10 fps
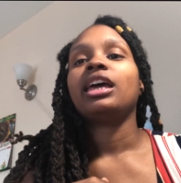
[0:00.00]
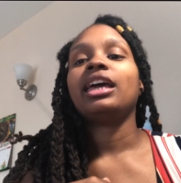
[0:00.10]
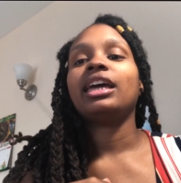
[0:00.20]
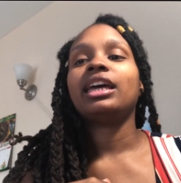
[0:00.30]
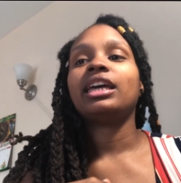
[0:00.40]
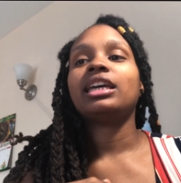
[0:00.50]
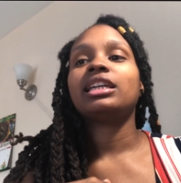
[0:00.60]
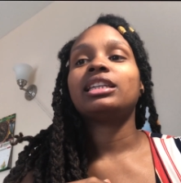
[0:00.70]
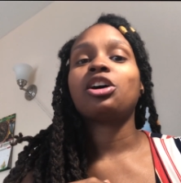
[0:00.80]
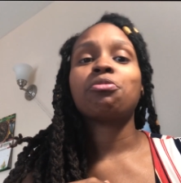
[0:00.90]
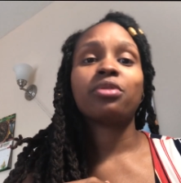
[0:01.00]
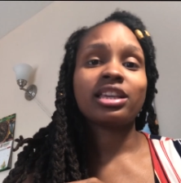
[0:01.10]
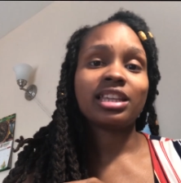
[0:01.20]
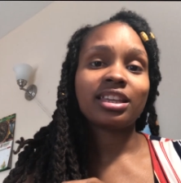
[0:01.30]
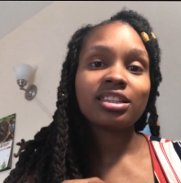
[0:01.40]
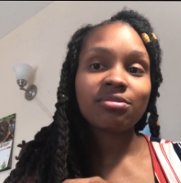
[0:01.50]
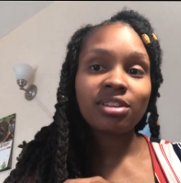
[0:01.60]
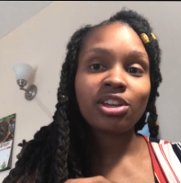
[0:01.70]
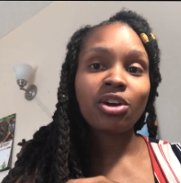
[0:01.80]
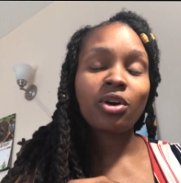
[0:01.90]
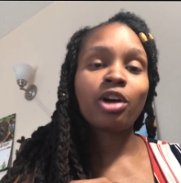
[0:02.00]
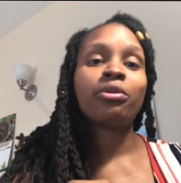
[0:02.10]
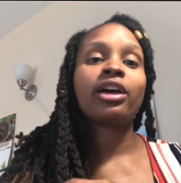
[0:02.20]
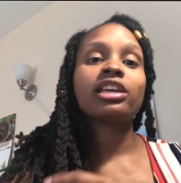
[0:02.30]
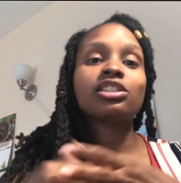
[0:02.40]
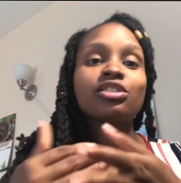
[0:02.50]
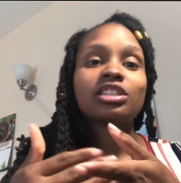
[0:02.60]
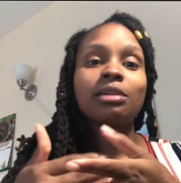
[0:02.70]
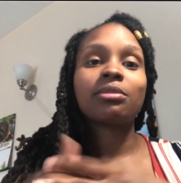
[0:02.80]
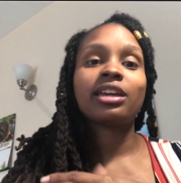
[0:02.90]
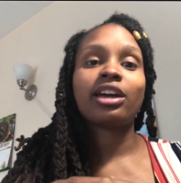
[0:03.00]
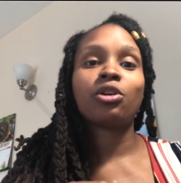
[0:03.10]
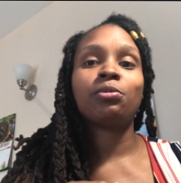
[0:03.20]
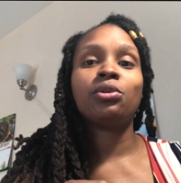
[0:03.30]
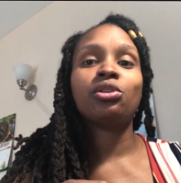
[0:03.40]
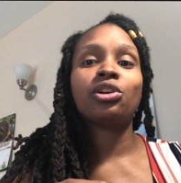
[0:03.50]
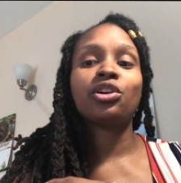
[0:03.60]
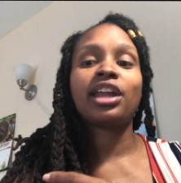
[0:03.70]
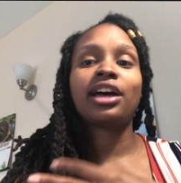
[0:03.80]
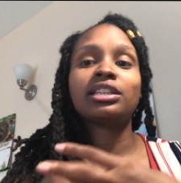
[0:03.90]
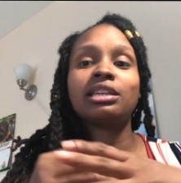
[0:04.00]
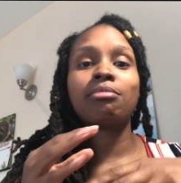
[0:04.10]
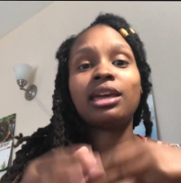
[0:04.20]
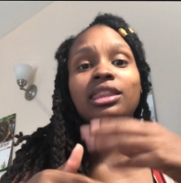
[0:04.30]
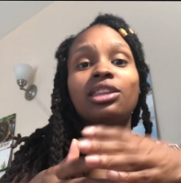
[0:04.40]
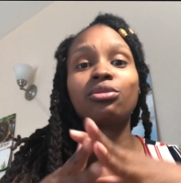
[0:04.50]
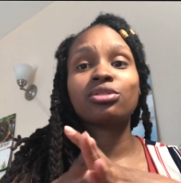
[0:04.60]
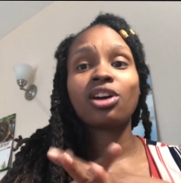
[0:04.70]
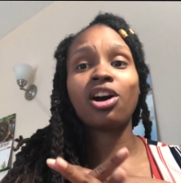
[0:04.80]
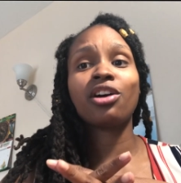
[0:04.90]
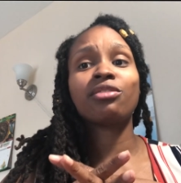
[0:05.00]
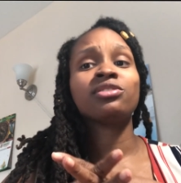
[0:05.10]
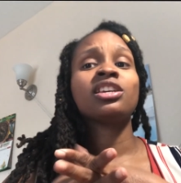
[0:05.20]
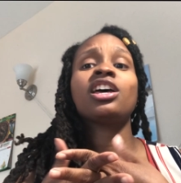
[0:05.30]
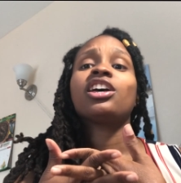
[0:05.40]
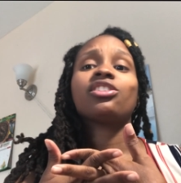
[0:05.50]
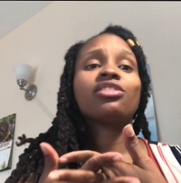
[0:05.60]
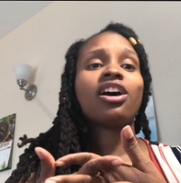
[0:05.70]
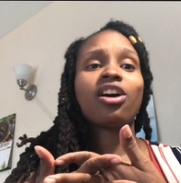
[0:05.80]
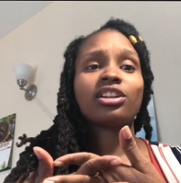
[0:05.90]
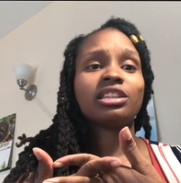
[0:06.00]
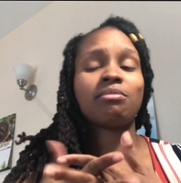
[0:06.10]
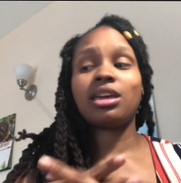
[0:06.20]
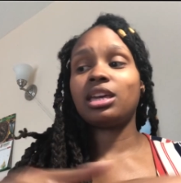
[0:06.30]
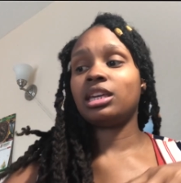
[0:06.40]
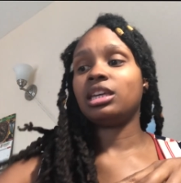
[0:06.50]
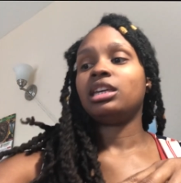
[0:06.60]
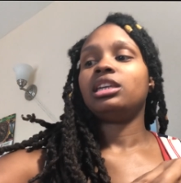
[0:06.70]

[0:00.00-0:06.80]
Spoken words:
And I hope you guys like this video. I hope you guys learned something. I hope you learned how to make the little scarves. They're not hard to make.